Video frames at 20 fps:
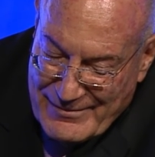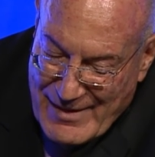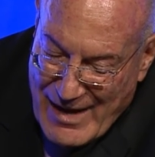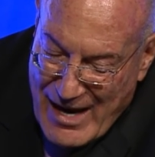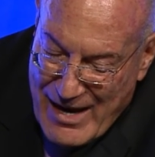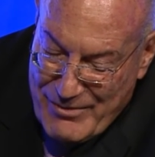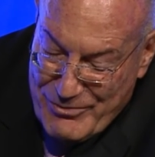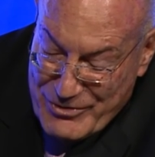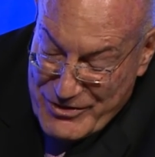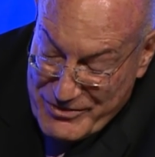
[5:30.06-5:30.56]

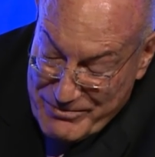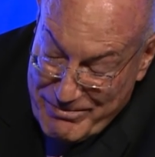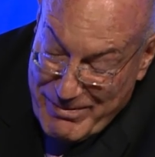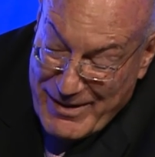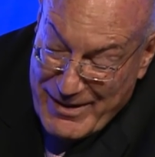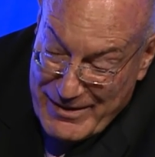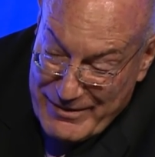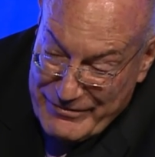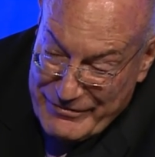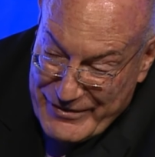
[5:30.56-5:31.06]
was part
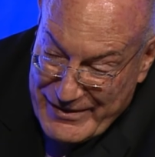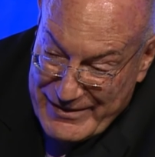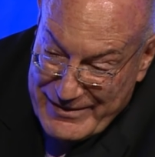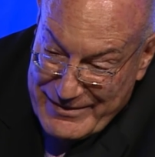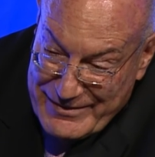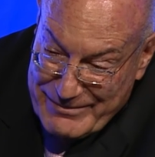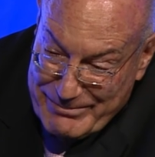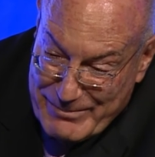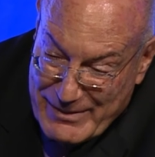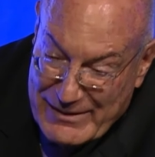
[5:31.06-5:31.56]
of it,
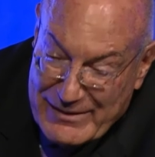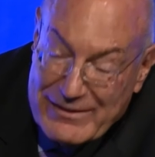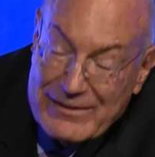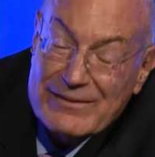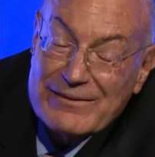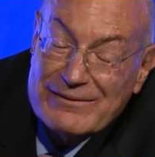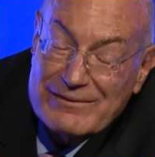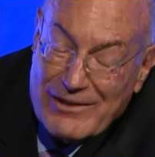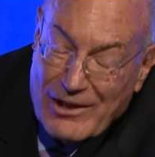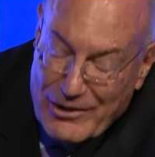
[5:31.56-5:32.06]
but
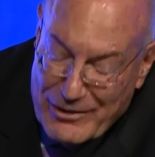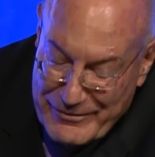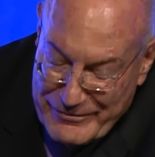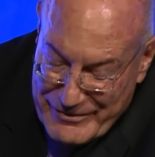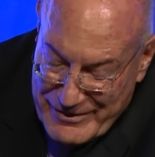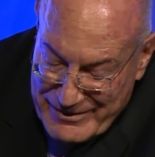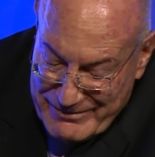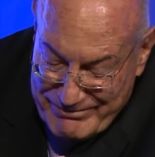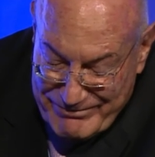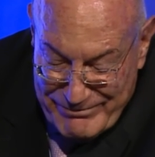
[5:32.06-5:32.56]
Oliver
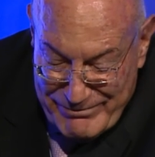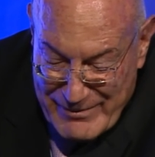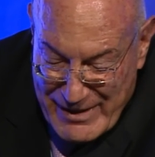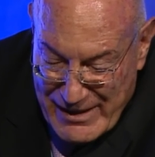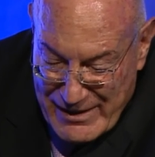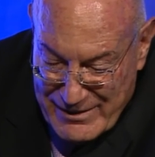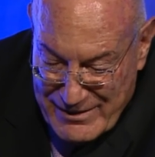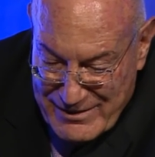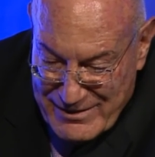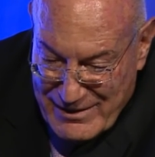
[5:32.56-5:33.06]
made,
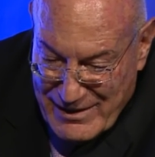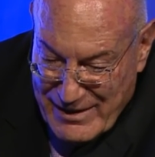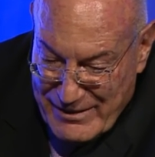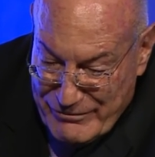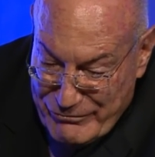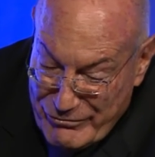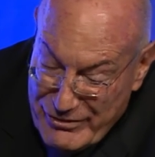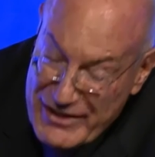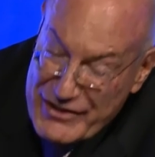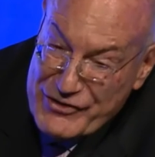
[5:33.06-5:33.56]
I
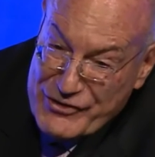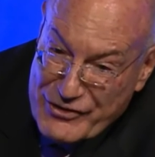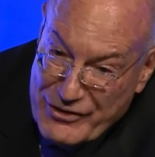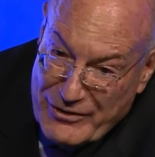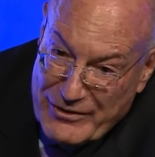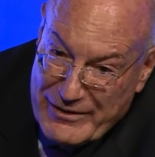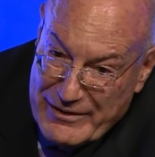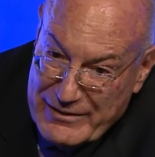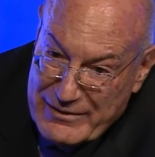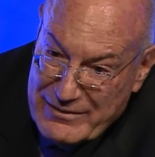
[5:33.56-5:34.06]
re-saw
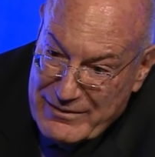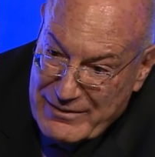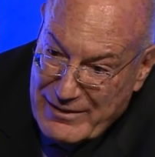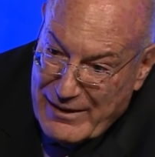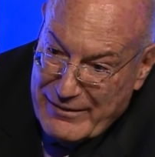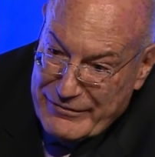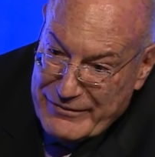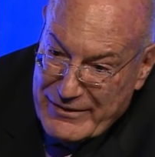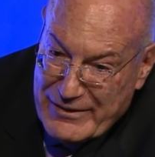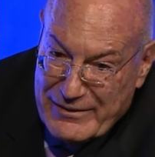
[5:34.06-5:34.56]
it
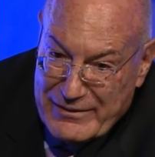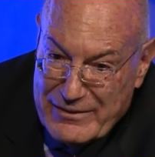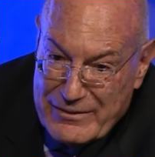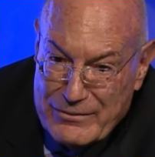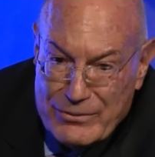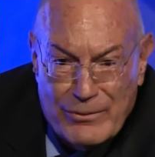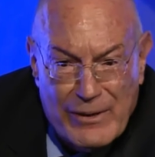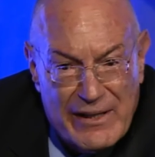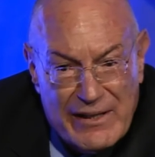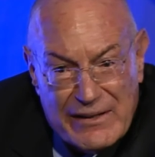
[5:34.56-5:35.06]
after
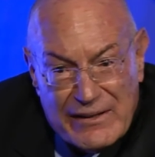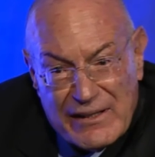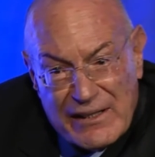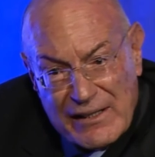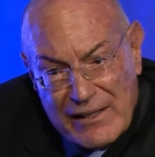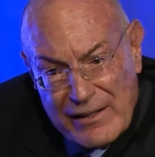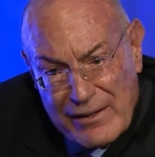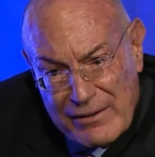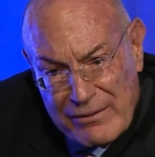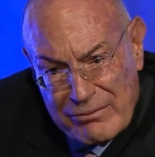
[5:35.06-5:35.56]

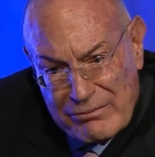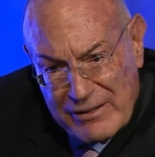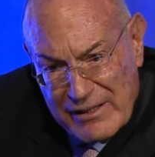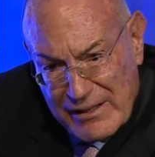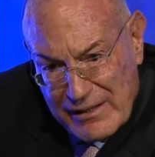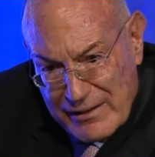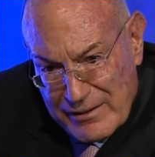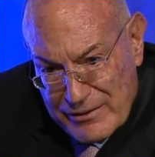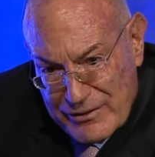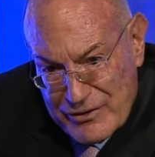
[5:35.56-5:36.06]
23
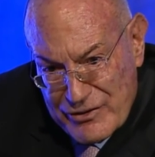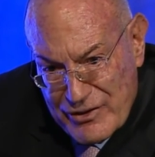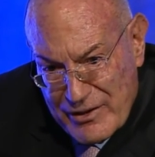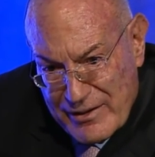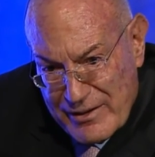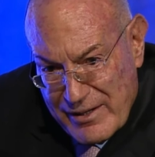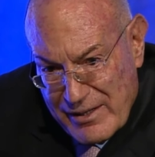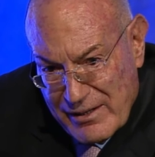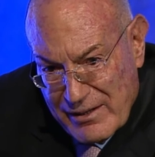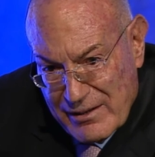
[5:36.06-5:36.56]
years,
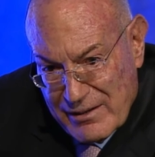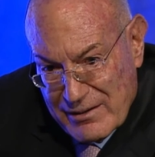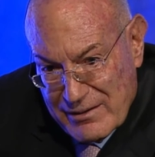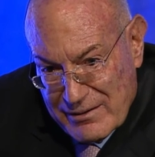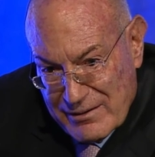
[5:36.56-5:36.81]
I think.